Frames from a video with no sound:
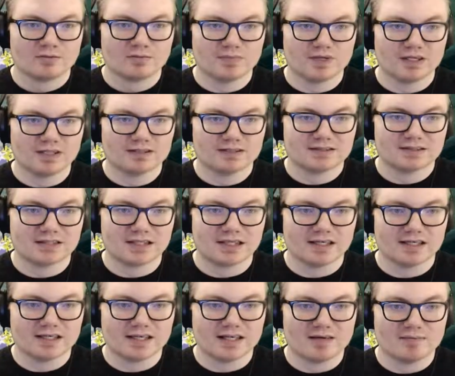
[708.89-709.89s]
But uh,
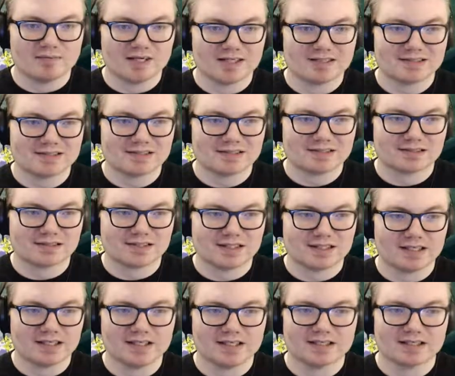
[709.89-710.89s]
yeah,
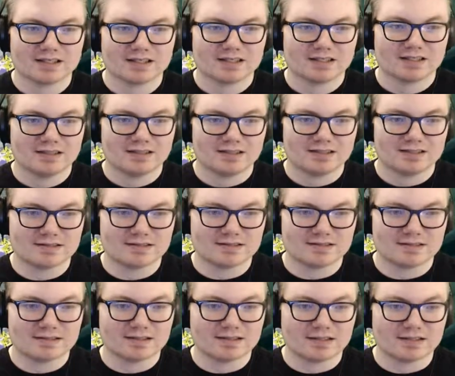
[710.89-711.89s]
basically this is
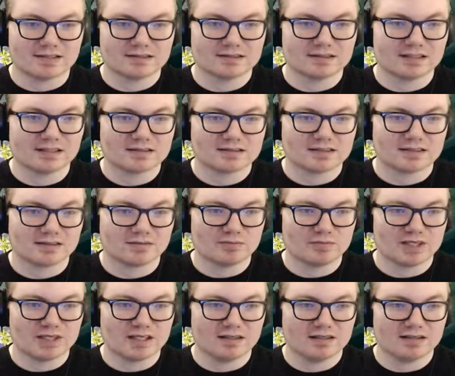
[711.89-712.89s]
the thing talking
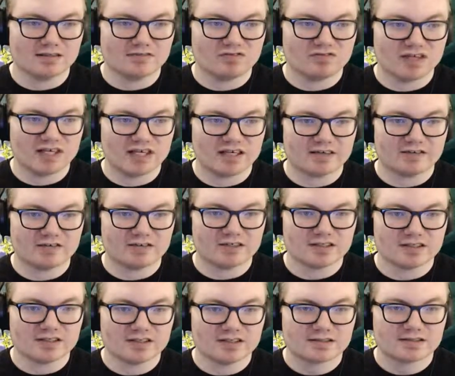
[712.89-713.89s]
about the
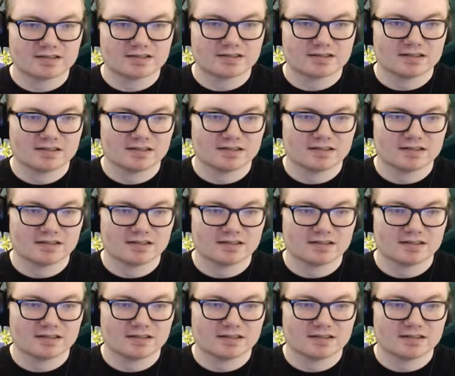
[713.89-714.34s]
virus,